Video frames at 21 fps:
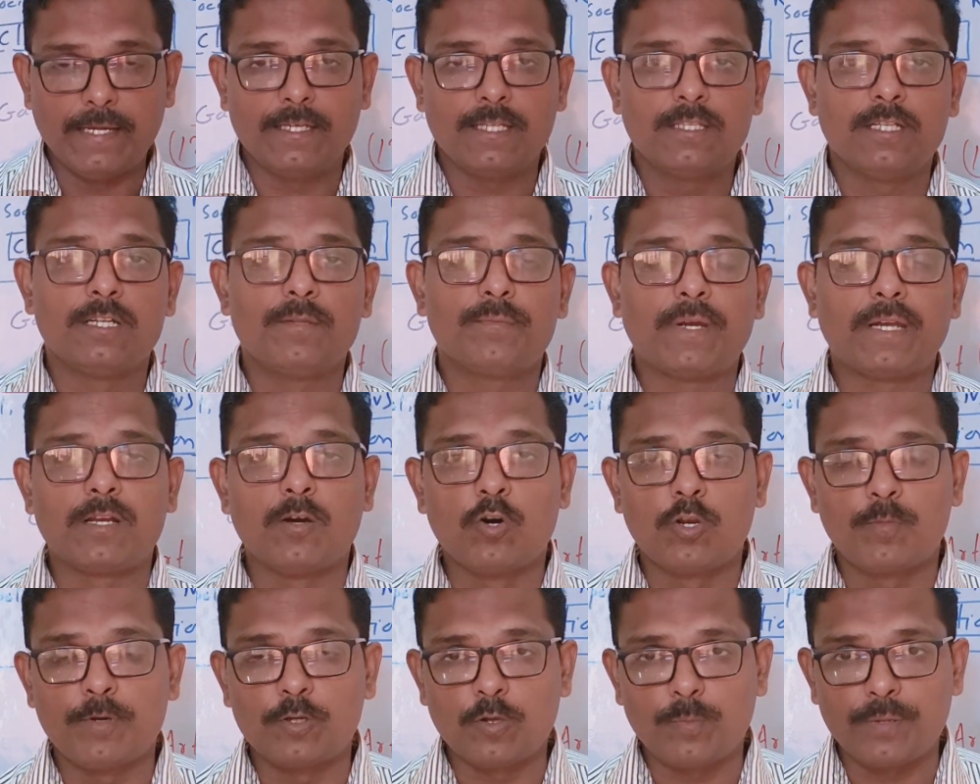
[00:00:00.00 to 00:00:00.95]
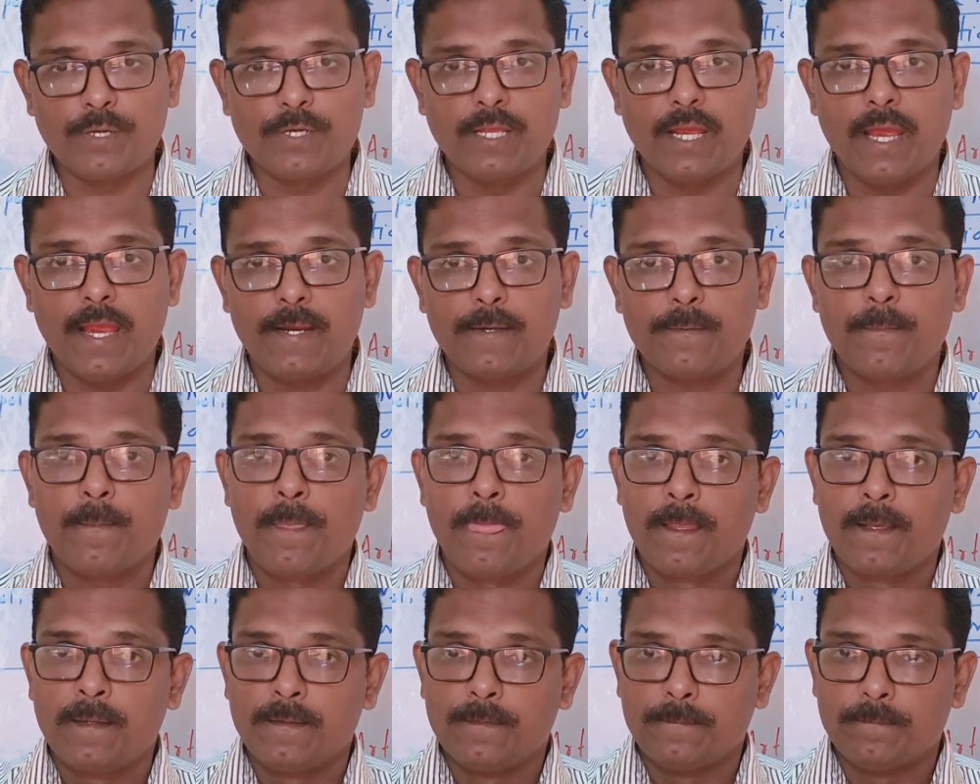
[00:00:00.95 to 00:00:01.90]
in 1935 Government
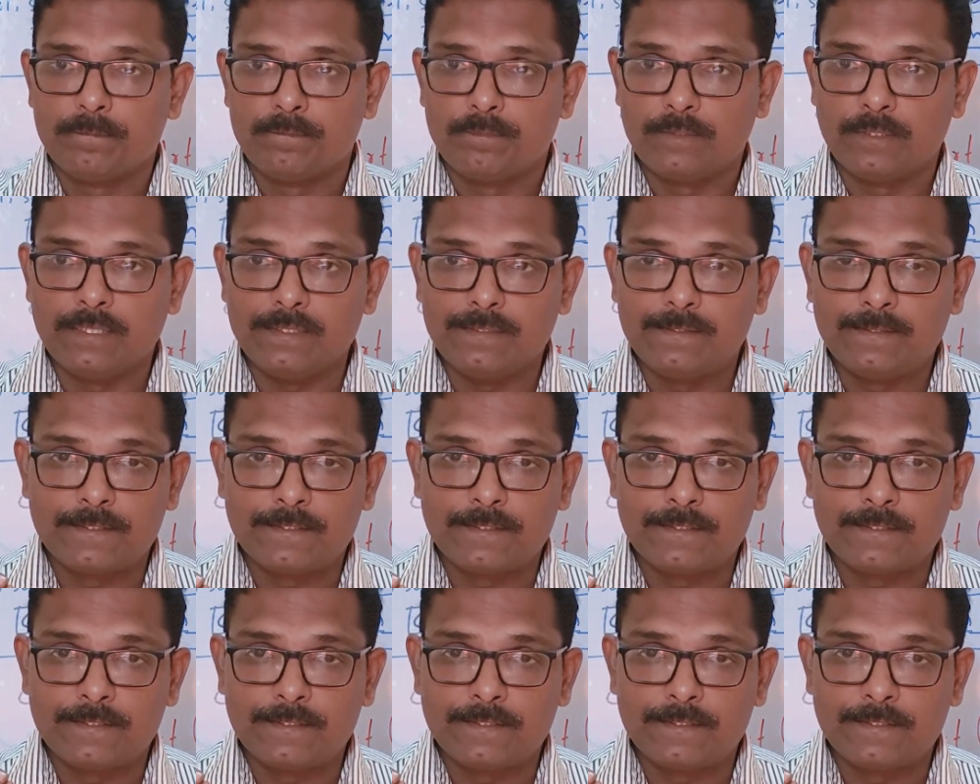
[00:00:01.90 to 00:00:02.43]
of India Act,